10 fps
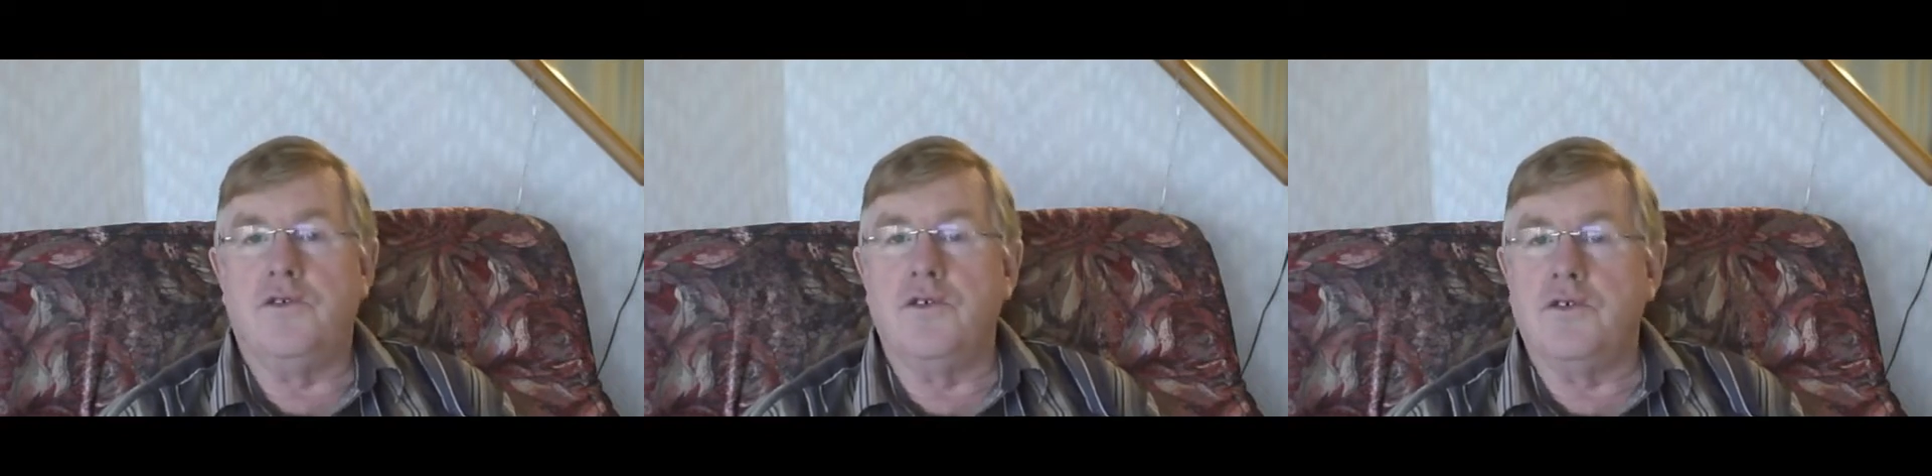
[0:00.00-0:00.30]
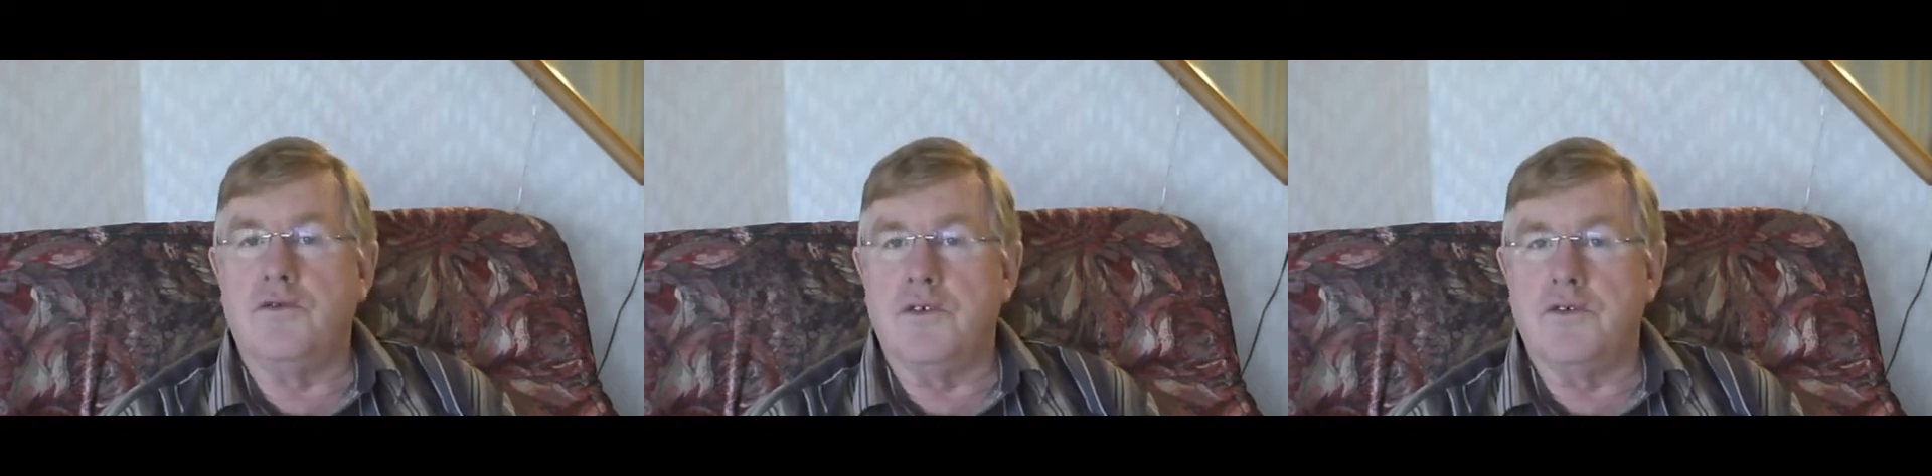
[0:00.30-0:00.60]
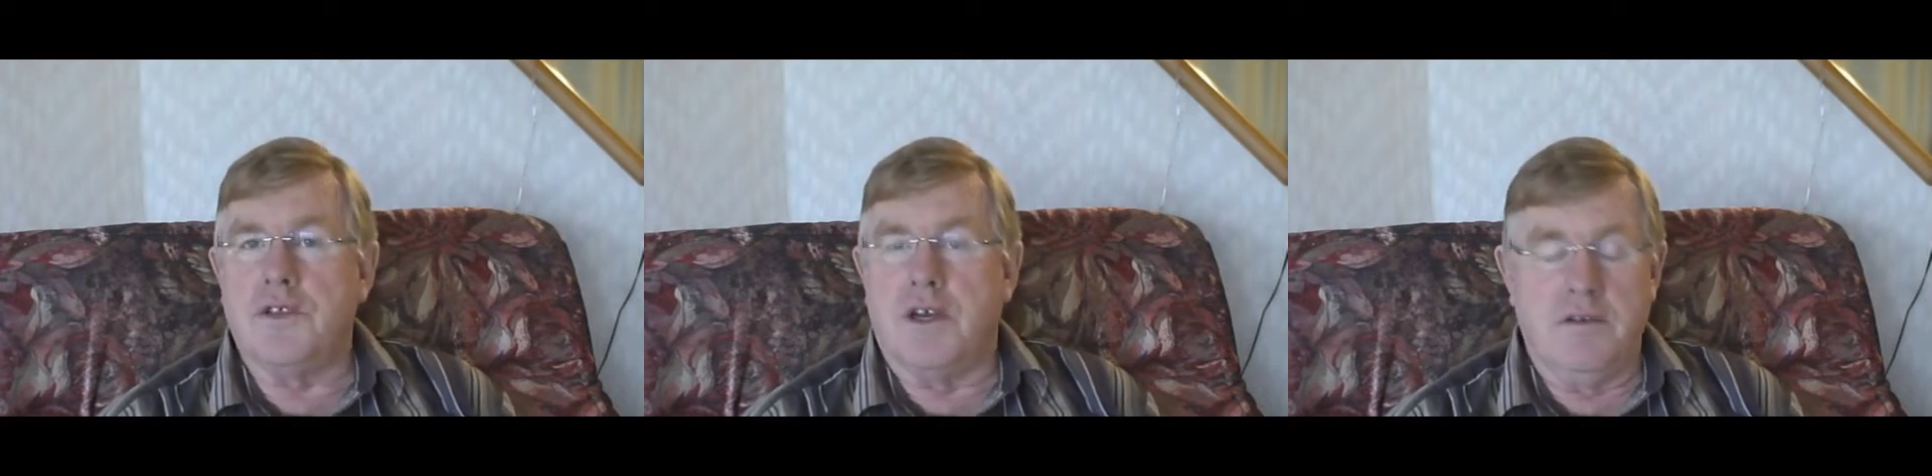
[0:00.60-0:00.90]
Dougal
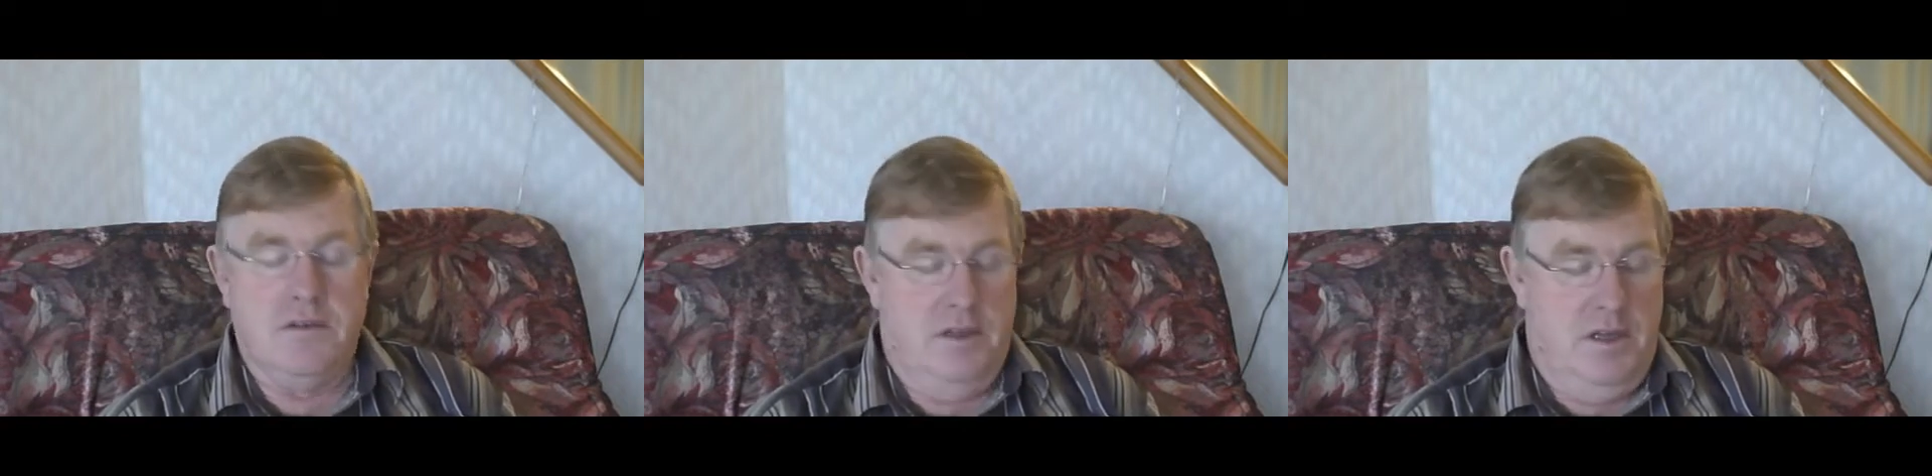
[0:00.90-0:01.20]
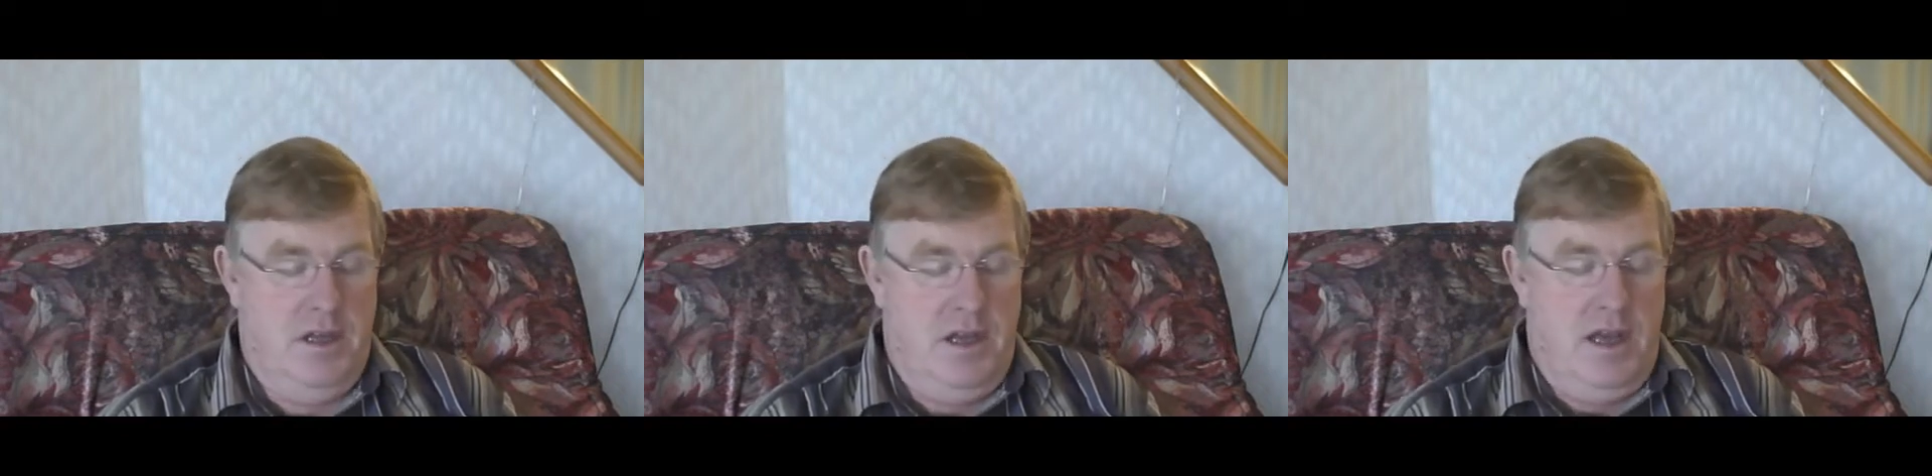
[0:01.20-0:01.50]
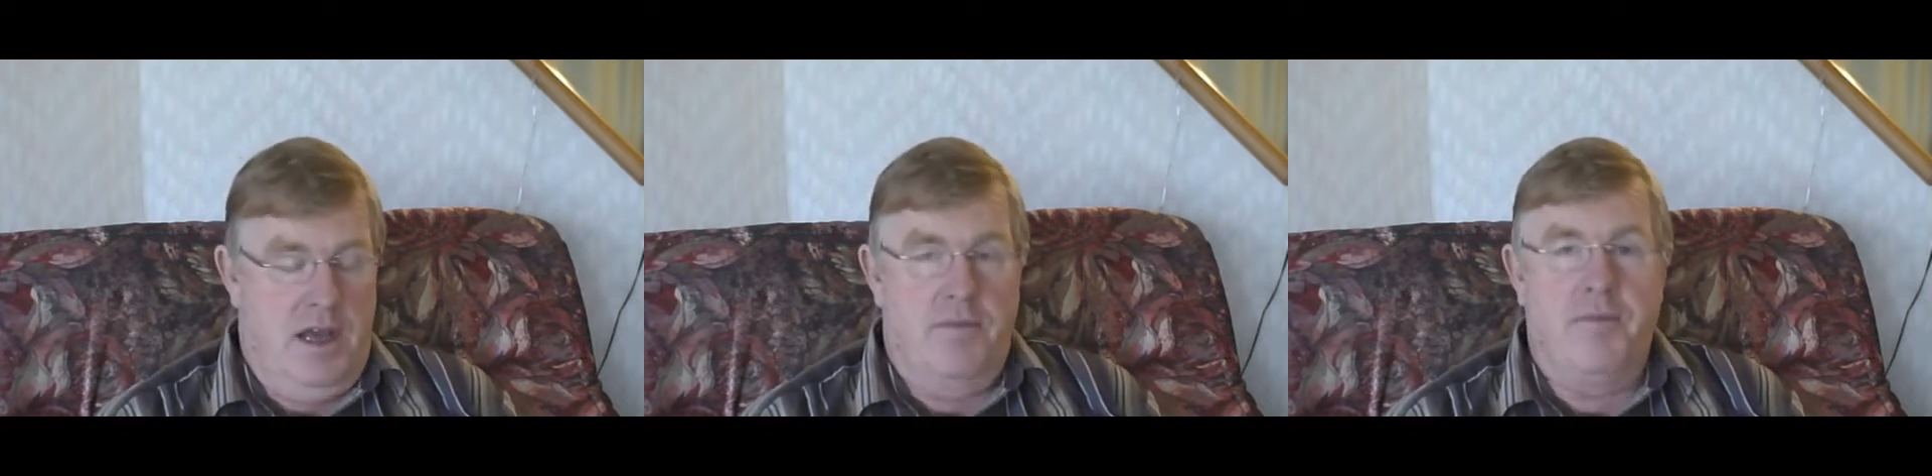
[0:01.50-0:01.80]
Rillstone,
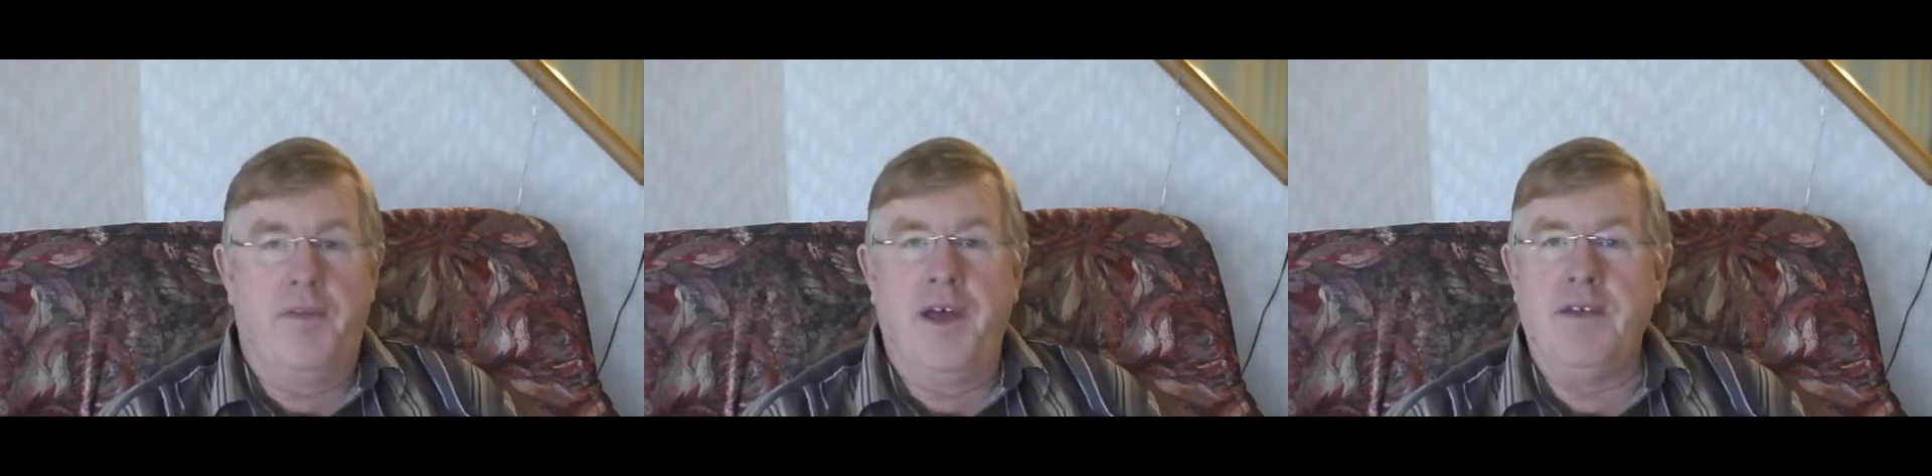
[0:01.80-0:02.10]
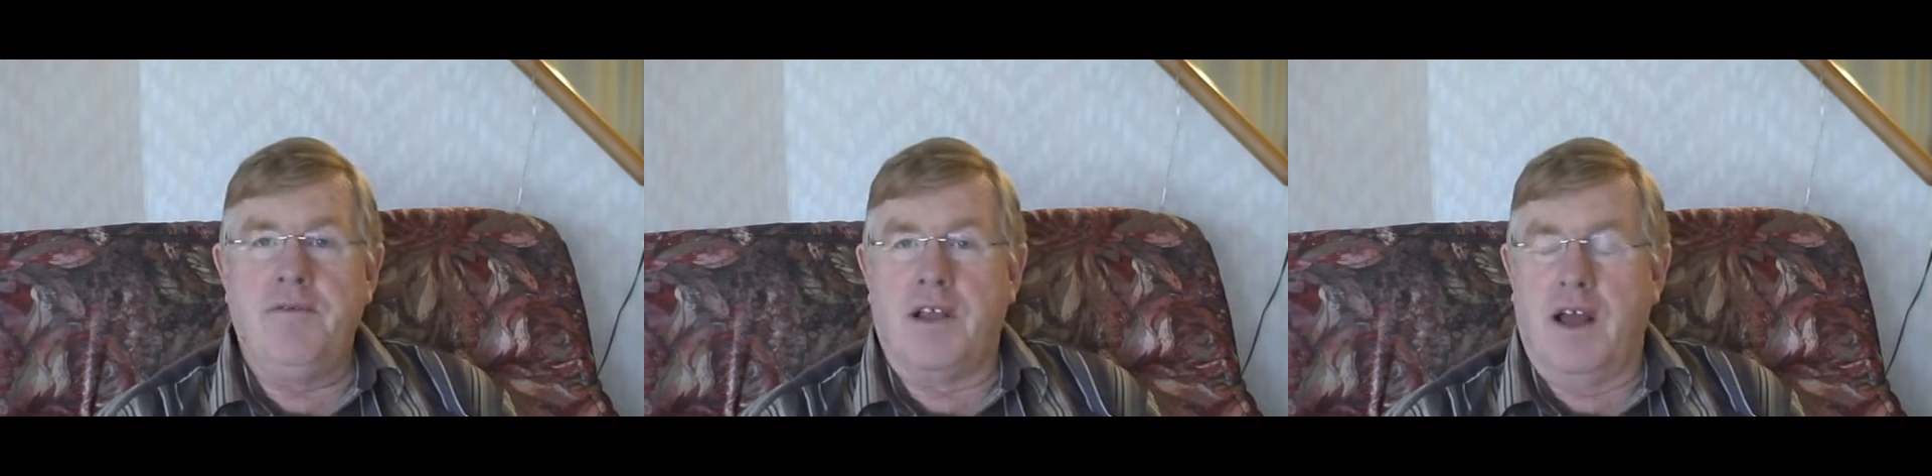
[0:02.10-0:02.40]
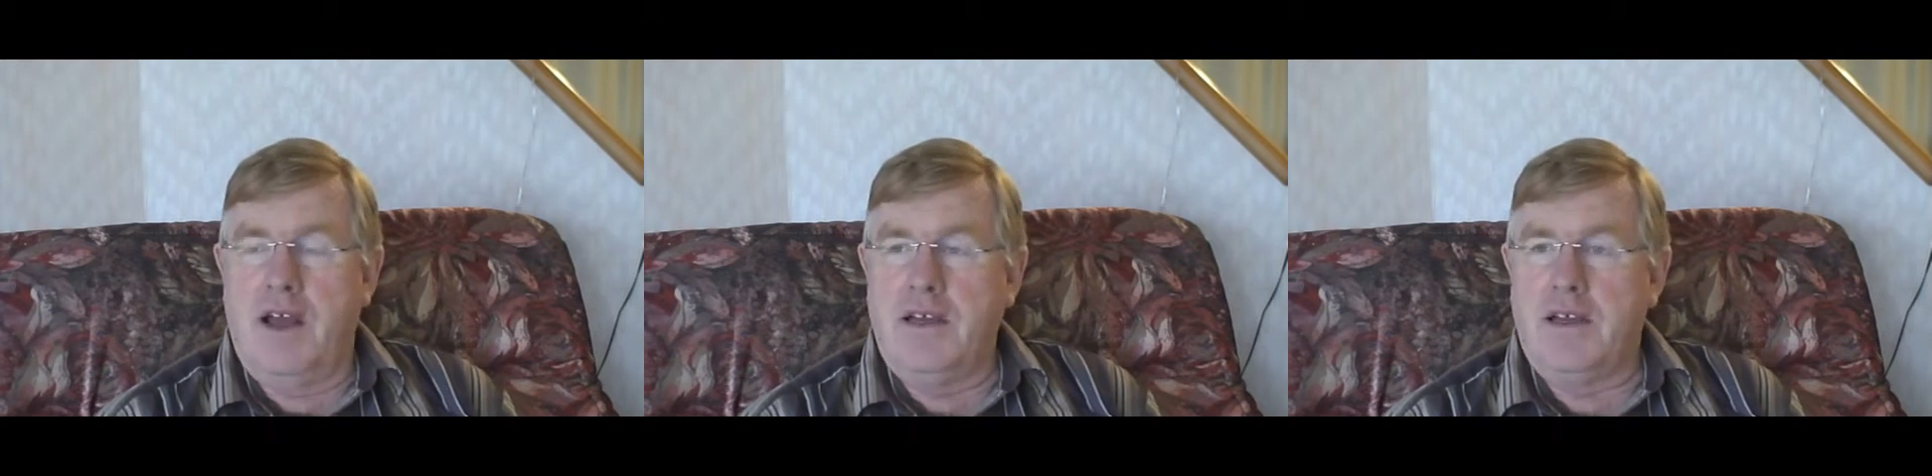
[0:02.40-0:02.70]
Dave Clark,